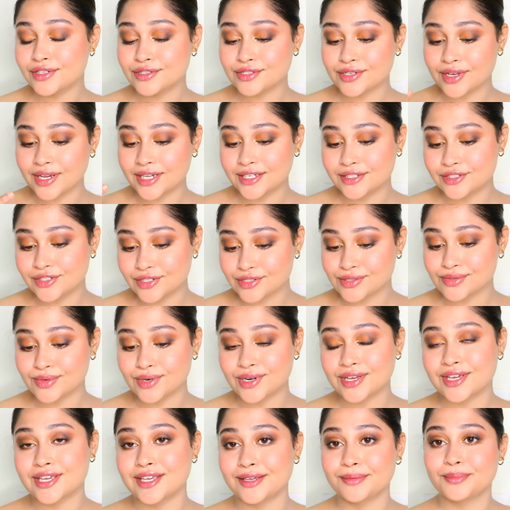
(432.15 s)
so I just
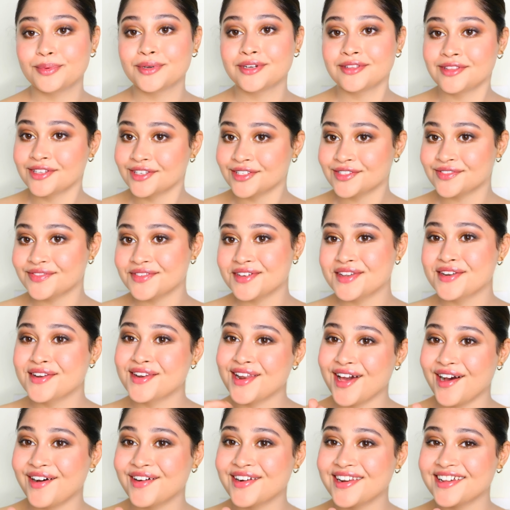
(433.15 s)
want to keep it this way.
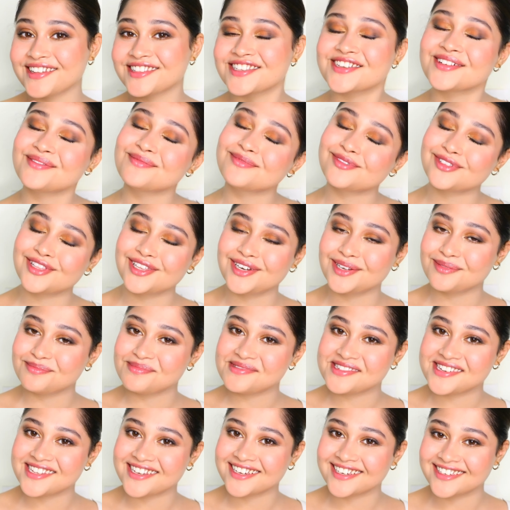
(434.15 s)
Now let's come to the
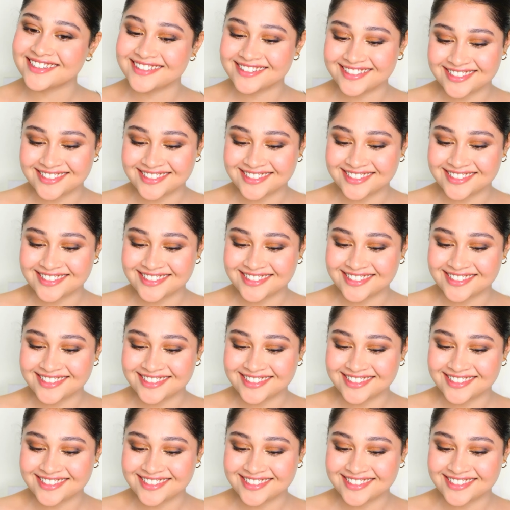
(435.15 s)
lipstick.